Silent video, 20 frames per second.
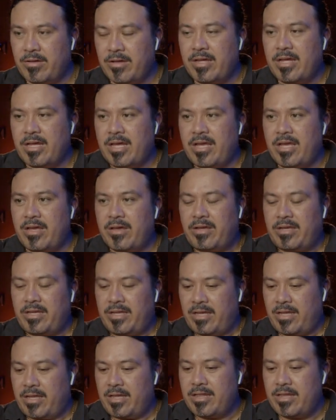
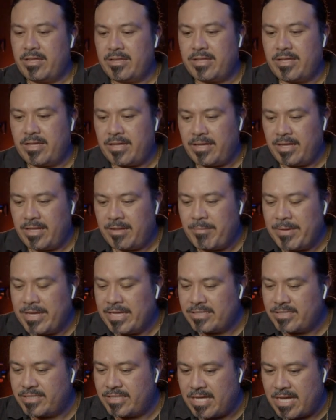It
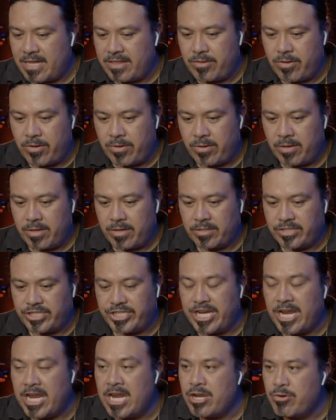means that the
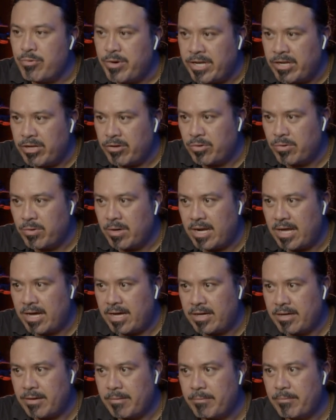genuine
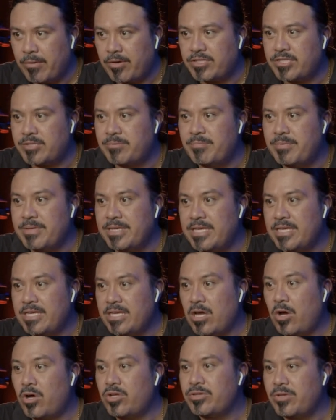hula must be
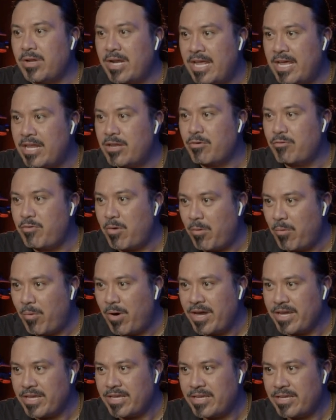on the land of
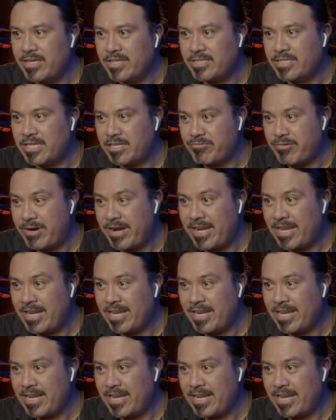Hawaii. Is that right?